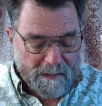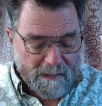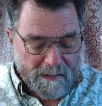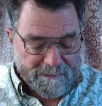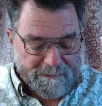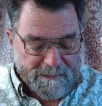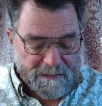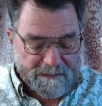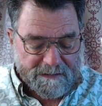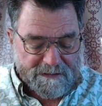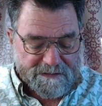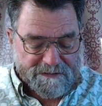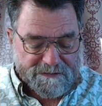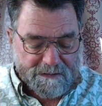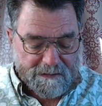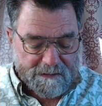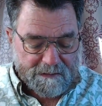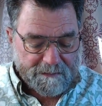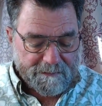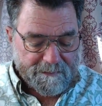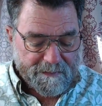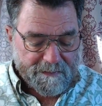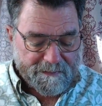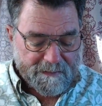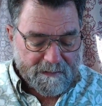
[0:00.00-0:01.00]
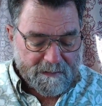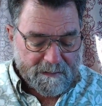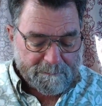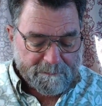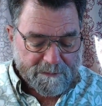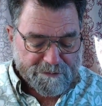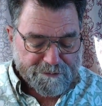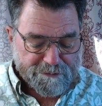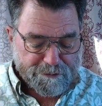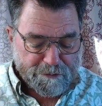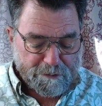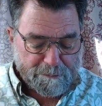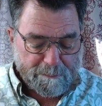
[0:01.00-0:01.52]
And then he said unto
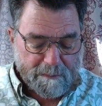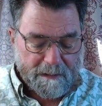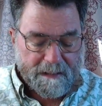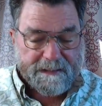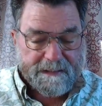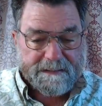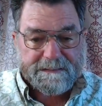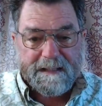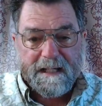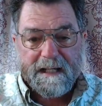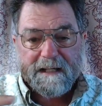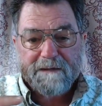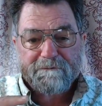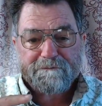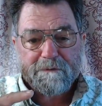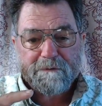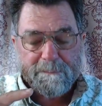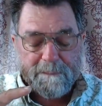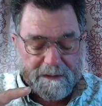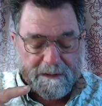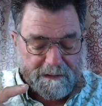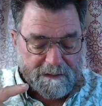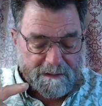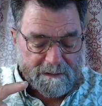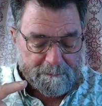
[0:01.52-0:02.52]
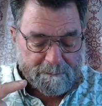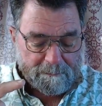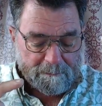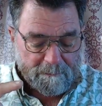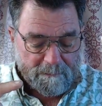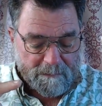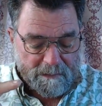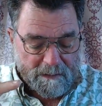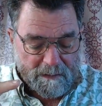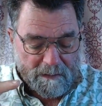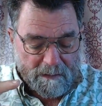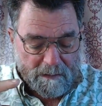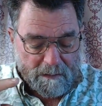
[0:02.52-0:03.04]
them that stood by, take from
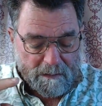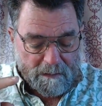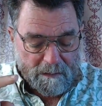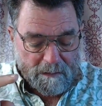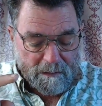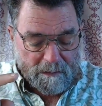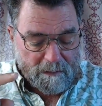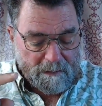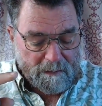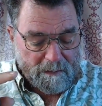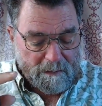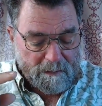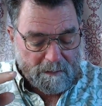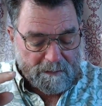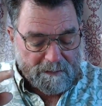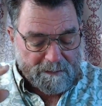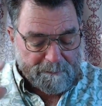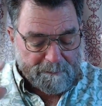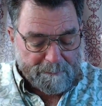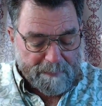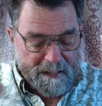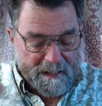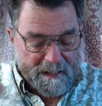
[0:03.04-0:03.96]
him the